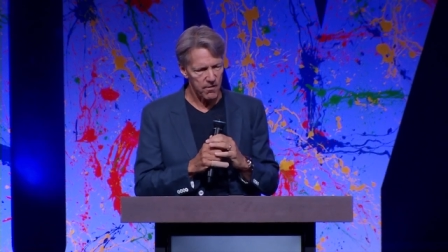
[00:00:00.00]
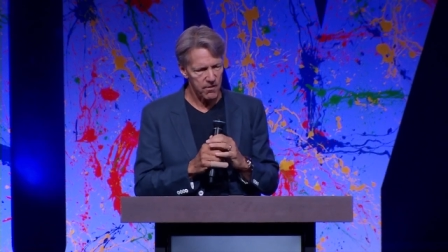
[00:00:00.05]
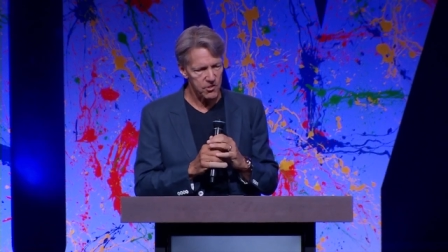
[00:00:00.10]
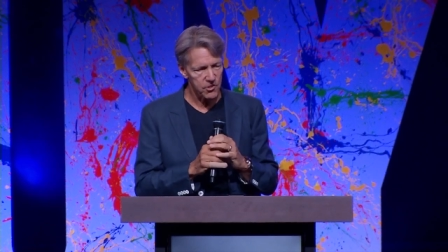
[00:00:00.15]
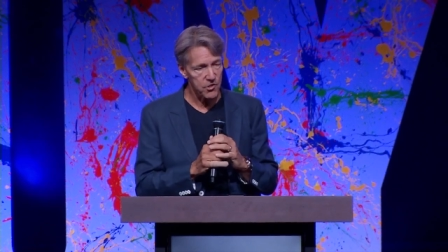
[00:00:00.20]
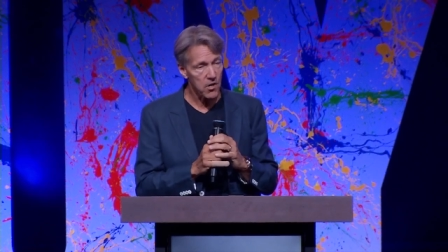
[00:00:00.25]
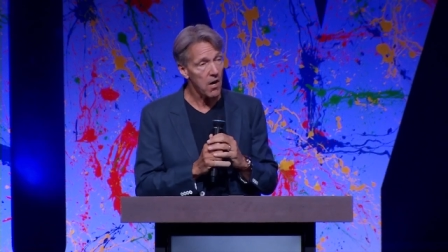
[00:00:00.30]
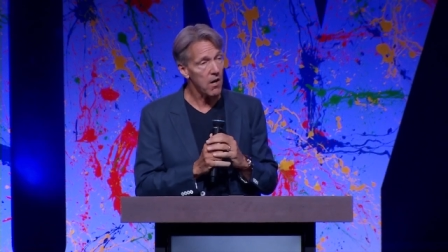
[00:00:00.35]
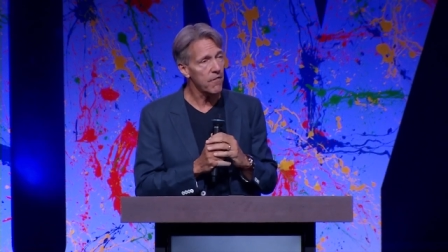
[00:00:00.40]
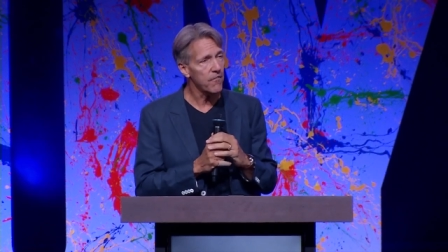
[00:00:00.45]
the
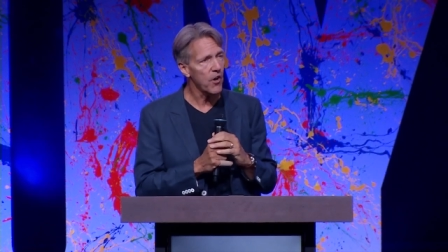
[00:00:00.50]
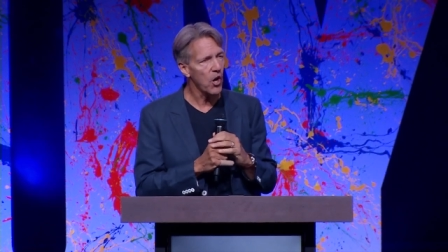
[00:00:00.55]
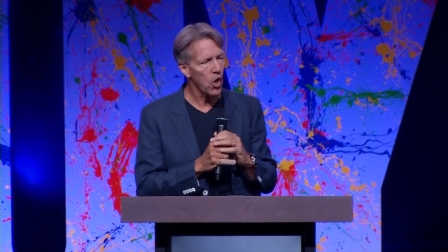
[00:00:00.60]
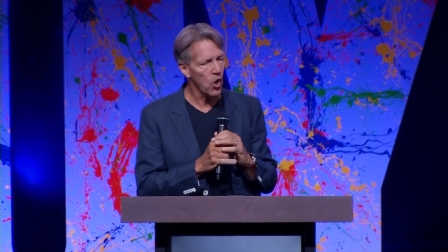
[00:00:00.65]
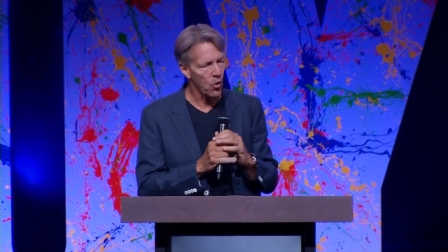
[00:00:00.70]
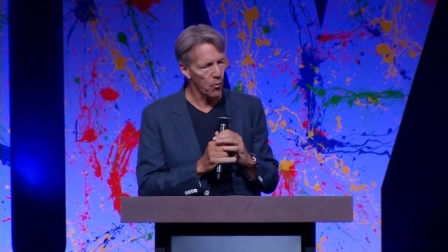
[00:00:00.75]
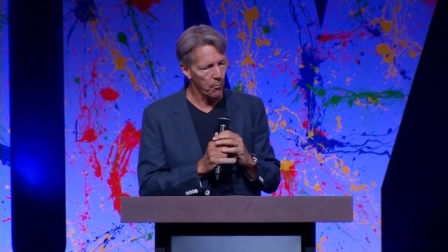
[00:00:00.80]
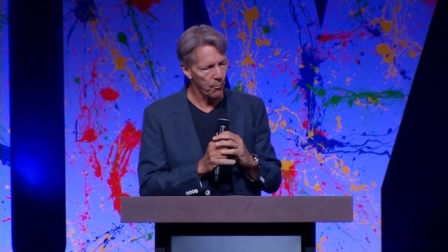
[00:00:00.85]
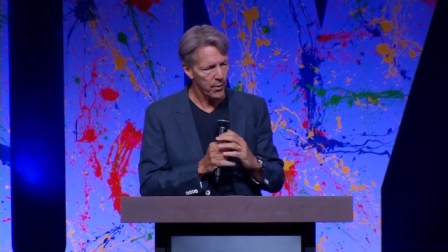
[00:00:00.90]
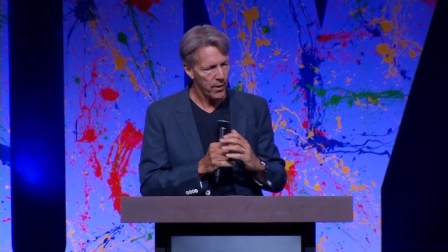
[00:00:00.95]
star of
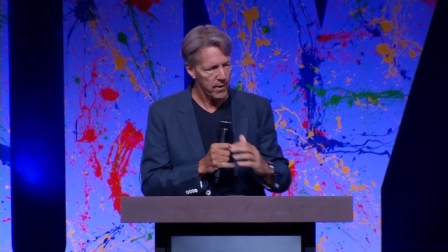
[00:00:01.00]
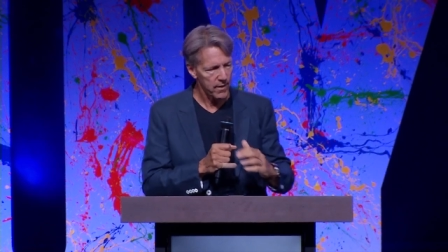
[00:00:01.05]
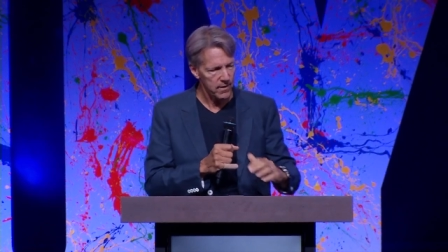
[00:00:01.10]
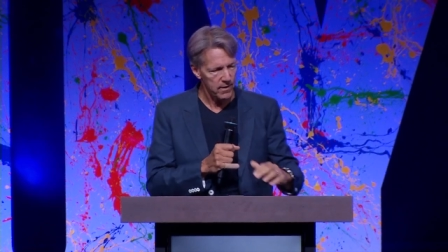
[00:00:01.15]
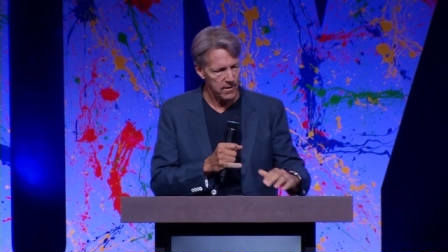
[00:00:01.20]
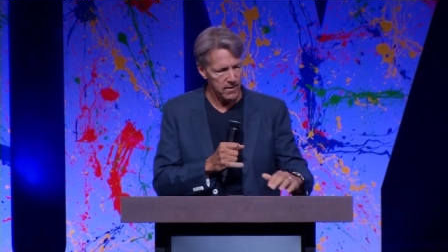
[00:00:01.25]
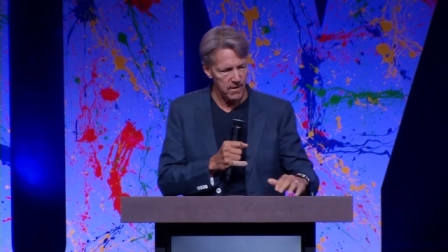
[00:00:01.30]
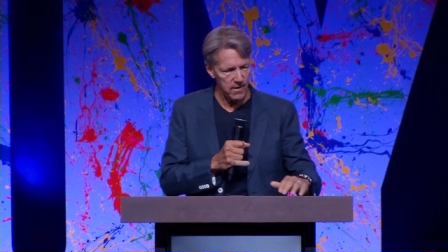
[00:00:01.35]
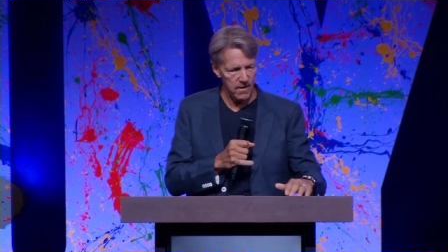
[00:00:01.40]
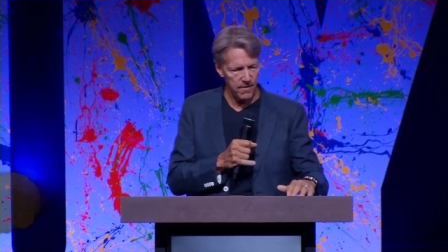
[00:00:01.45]
hope.
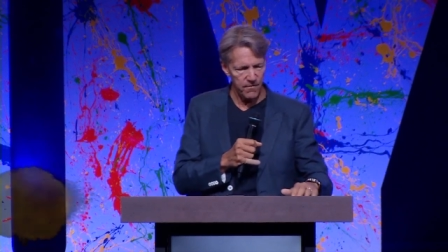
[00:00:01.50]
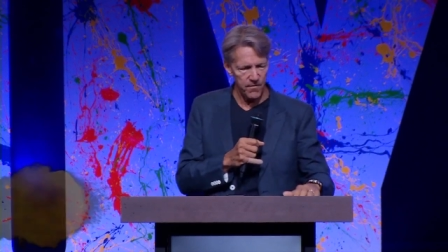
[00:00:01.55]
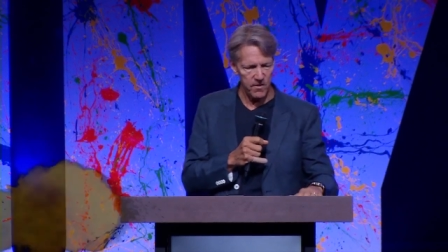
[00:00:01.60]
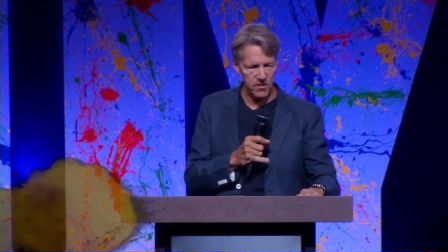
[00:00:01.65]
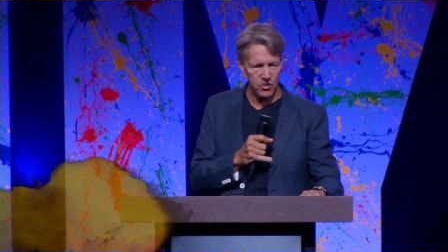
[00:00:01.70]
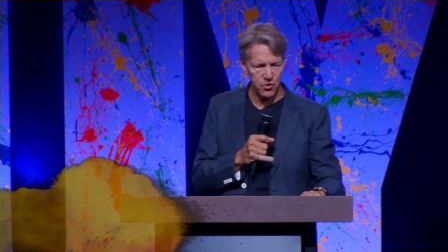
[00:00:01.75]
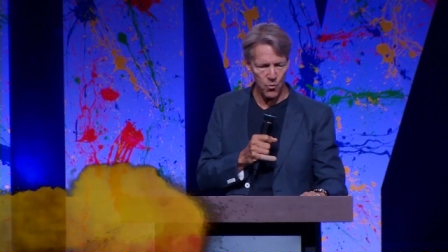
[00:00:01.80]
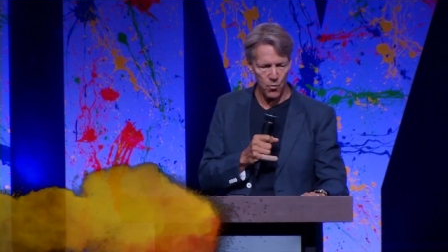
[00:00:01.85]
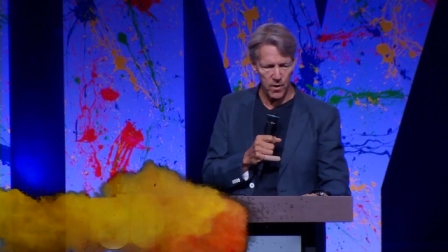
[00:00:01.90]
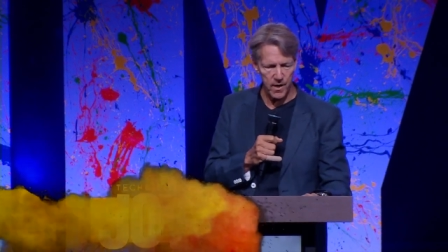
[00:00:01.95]

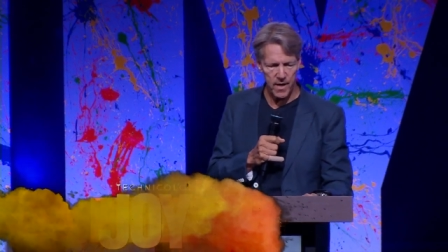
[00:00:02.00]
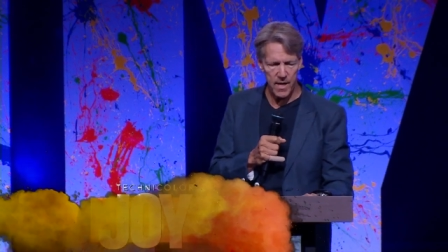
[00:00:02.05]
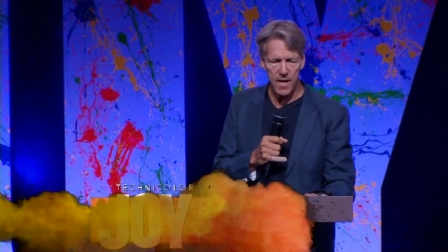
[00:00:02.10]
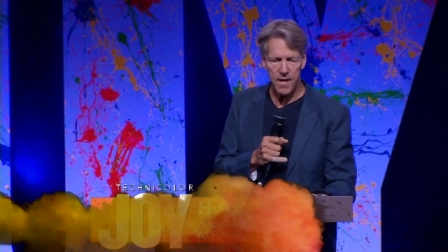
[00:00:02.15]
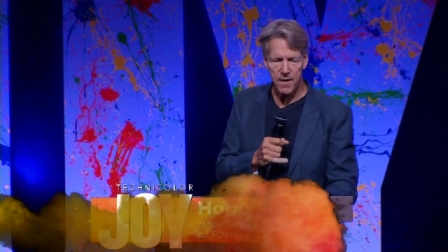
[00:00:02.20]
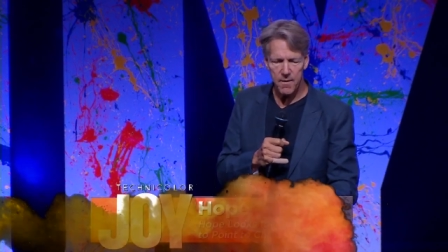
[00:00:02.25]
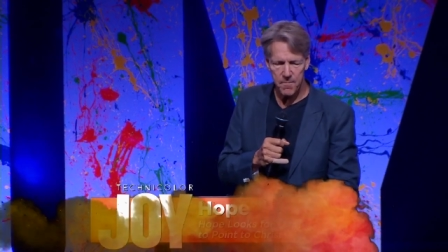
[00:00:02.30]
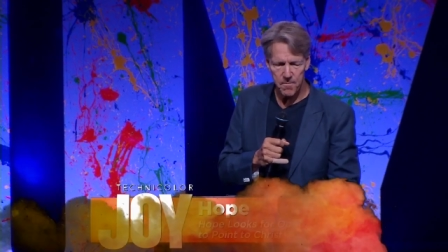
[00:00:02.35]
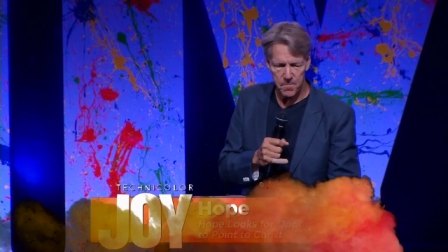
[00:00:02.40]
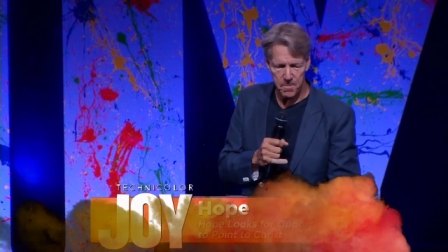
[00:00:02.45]
Verse 20.